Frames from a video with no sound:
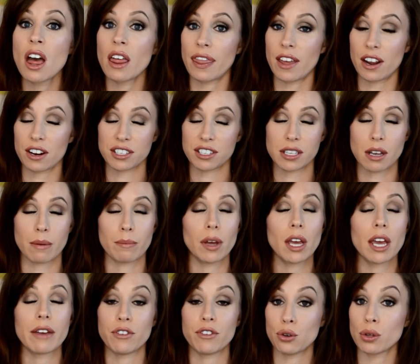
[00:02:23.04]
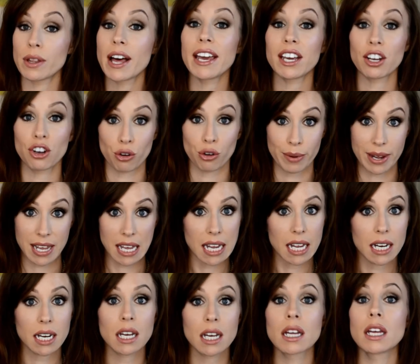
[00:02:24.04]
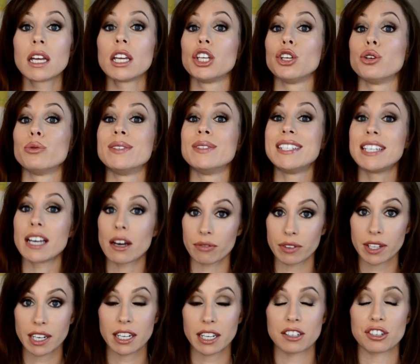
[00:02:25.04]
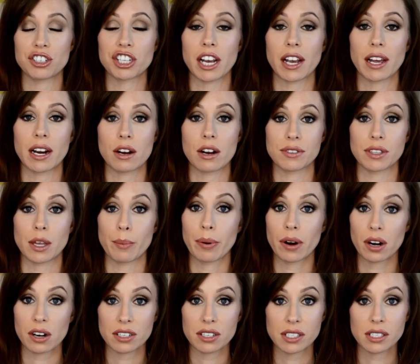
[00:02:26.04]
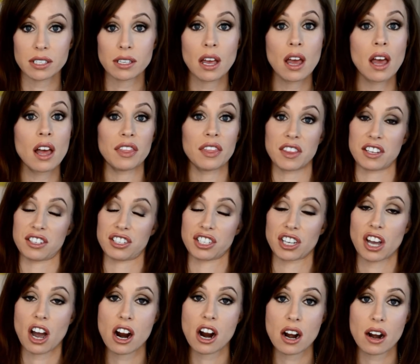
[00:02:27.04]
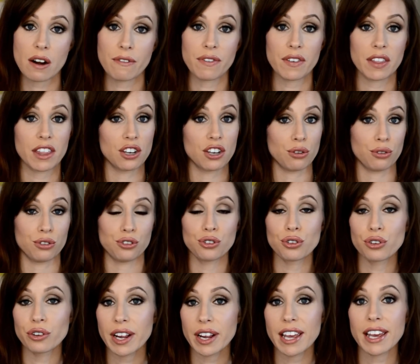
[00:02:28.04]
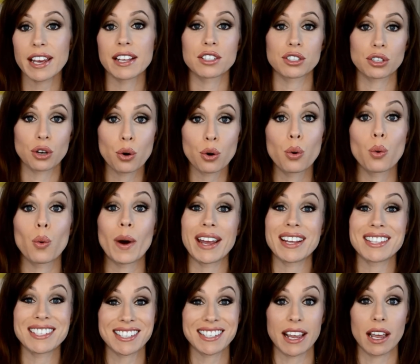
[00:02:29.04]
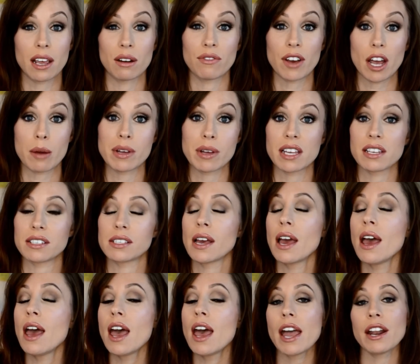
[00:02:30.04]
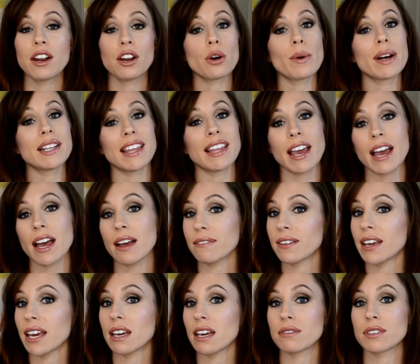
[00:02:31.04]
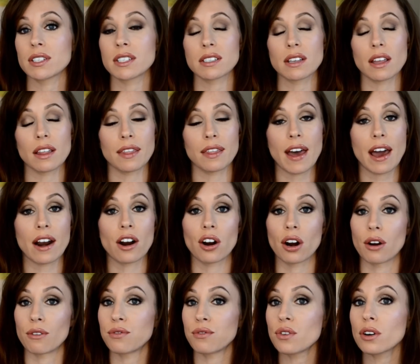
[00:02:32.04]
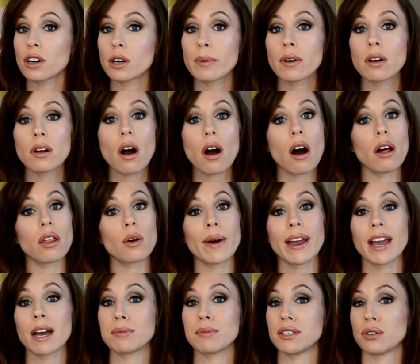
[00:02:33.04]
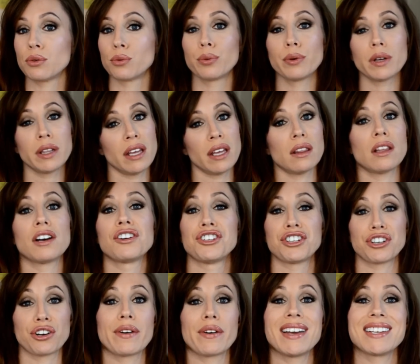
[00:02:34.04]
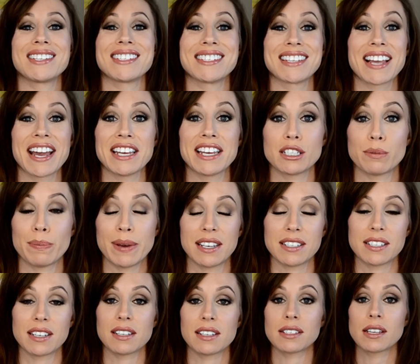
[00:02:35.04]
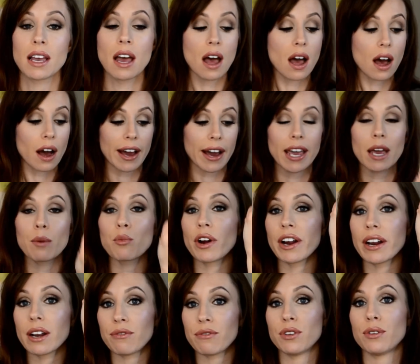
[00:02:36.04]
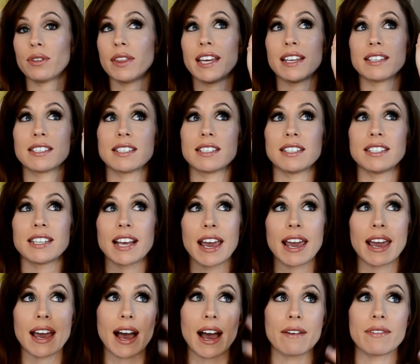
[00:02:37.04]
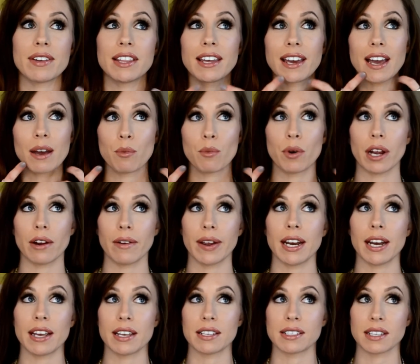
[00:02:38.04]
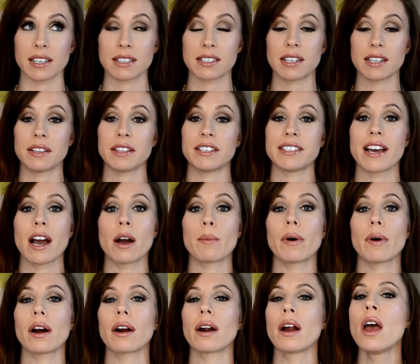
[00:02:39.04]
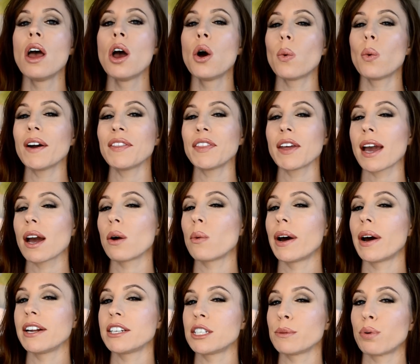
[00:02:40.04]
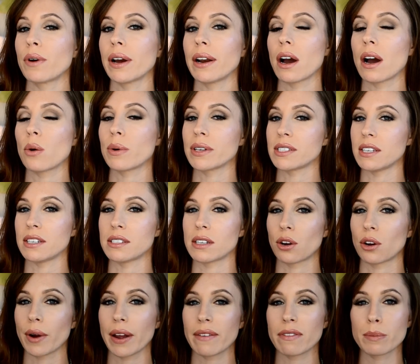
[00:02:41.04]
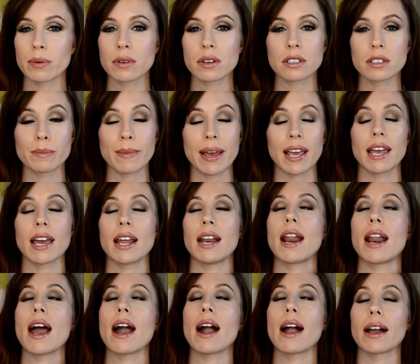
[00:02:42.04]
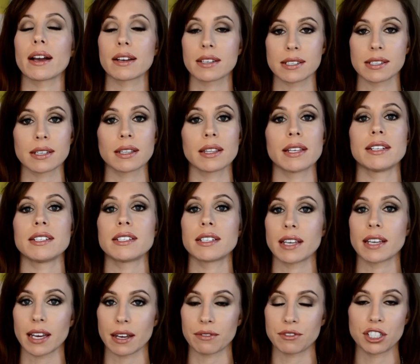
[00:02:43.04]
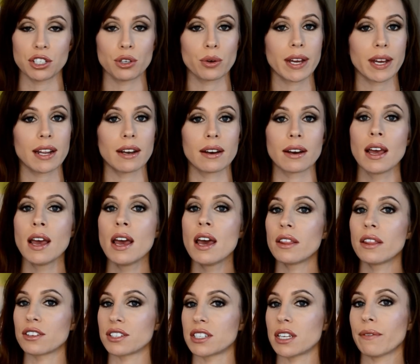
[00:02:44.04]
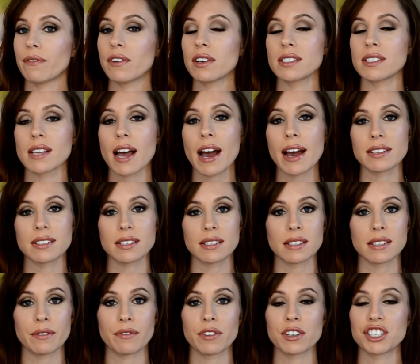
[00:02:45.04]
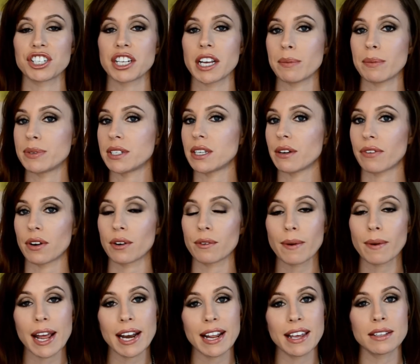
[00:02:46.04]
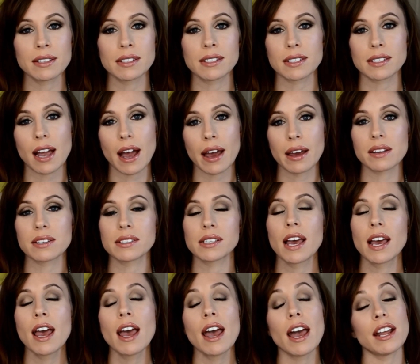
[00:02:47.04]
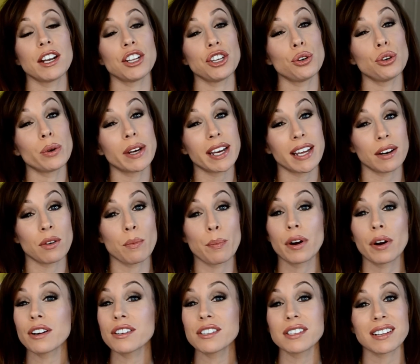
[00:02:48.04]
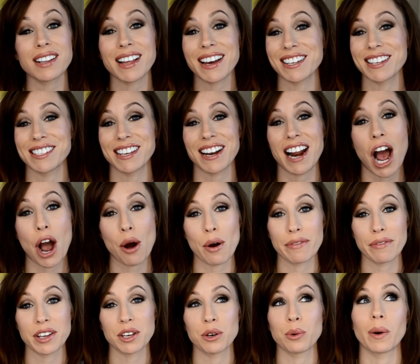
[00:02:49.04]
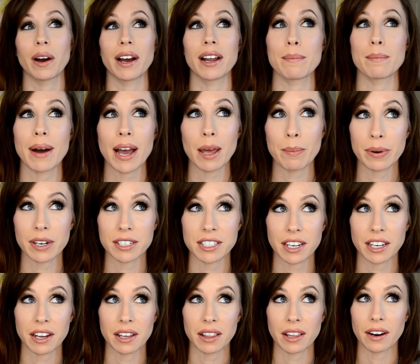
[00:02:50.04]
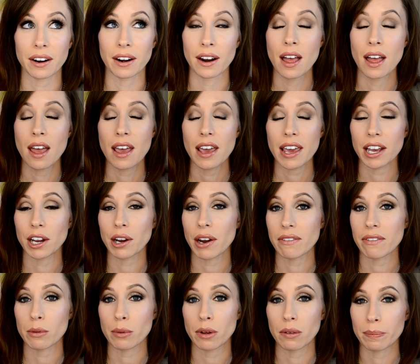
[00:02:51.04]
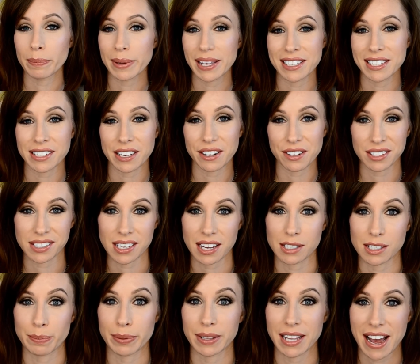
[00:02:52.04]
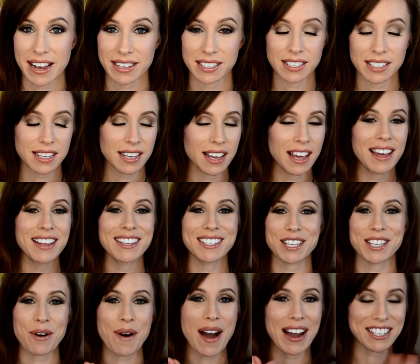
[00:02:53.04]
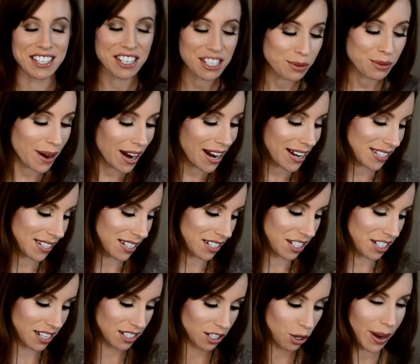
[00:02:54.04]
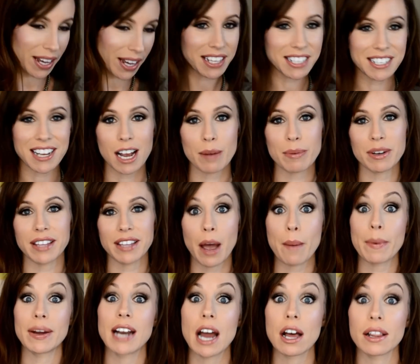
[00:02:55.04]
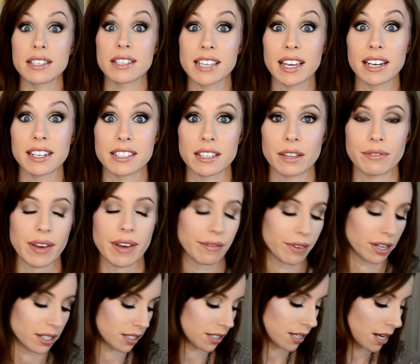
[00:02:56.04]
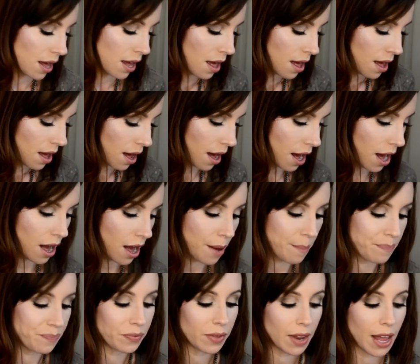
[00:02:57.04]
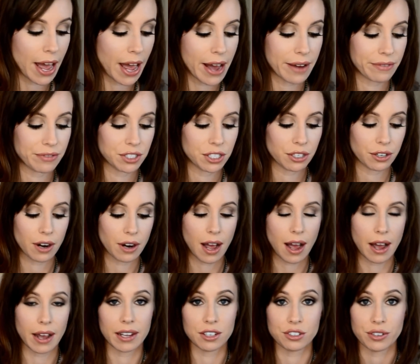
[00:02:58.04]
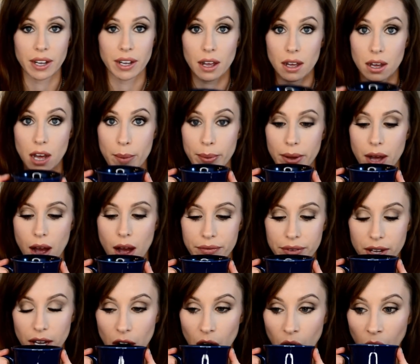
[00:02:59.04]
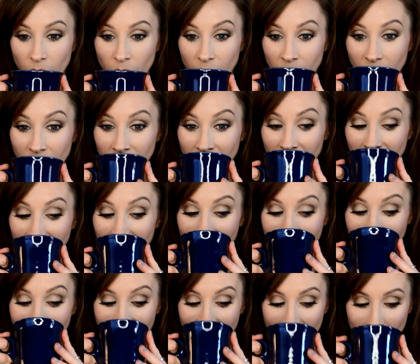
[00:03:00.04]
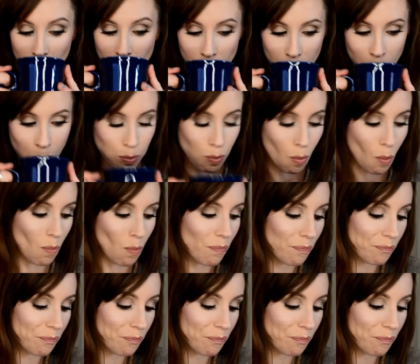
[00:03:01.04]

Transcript: there's some if you like green you definitely need to check it out the purse the scarf, the new jewelry. It's quite stinking fabulous. And you know what? They have gifts that are affordable all the way up to really luxurious, nice pieces. I am wearing a few things today. Everything I'm wearing is listed in the down bar. One thing I wanted to point out was these engravables make an excellent gift. You can, there's different sizes, different shapes, different writing styles, and you can personalize it however you want. My particular engravable piece here says blessed. So I just wanted to just quickly talk about that, but now let's get into the favorites um, after I drink a cup of coffee. Mm.